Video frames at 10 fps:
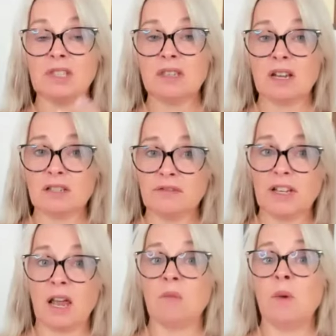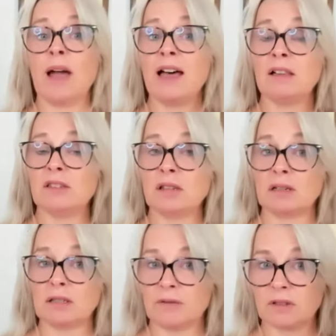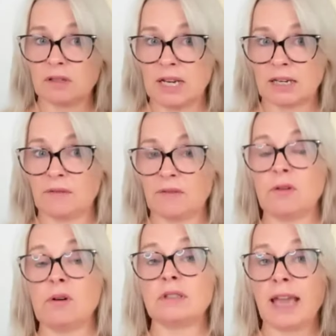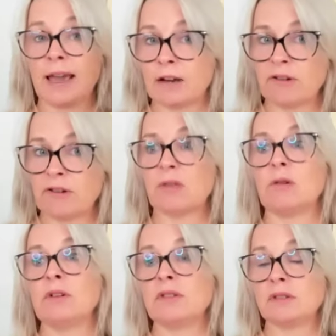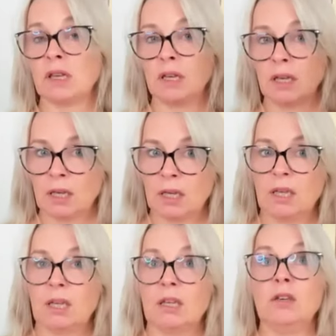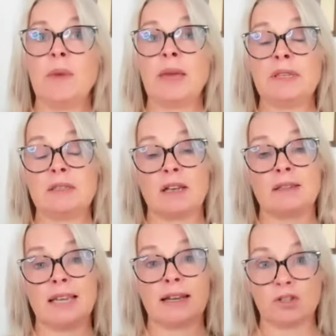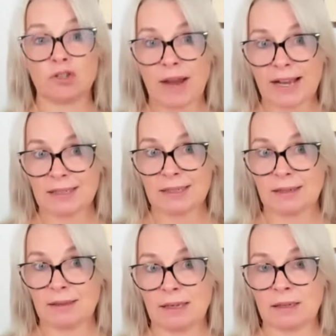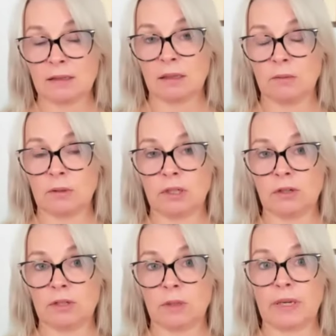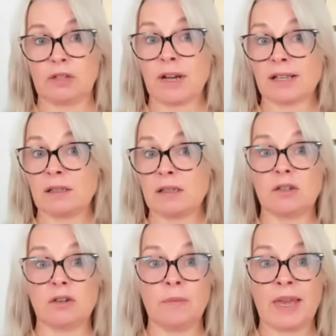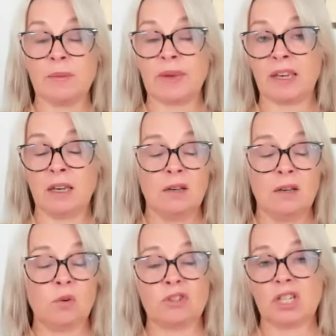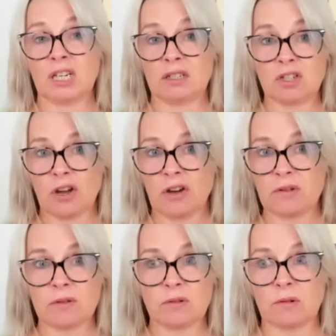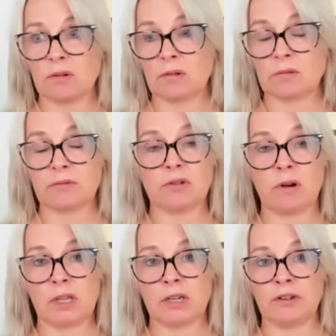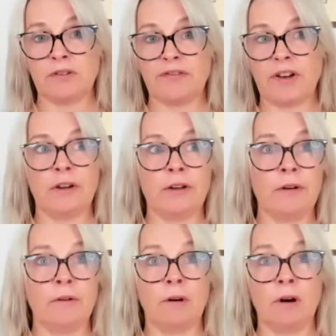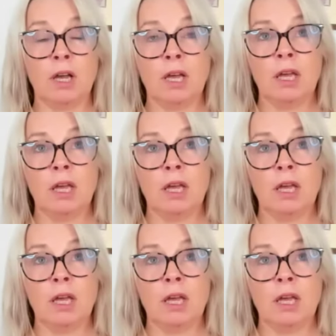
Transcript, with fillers: start to feel unwell, you start to have lots of negative thoughts, angry thoughts. You maybe start to get attracted to things that you wouldn't usually be attracted to, maybe watching shows or scrolling on your phone or